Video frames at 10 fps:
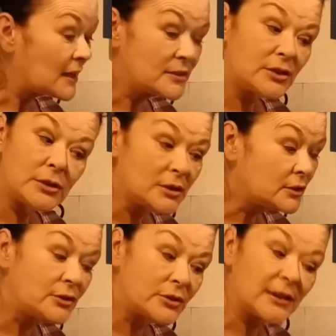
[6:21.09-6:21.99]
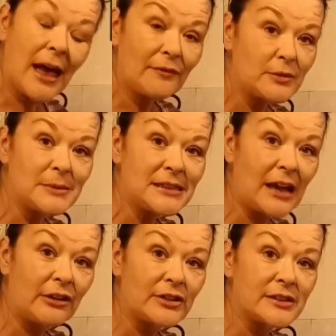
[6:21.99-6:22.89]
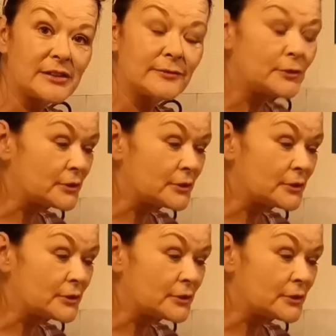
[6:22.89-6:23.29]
It doesn't have to be decorative,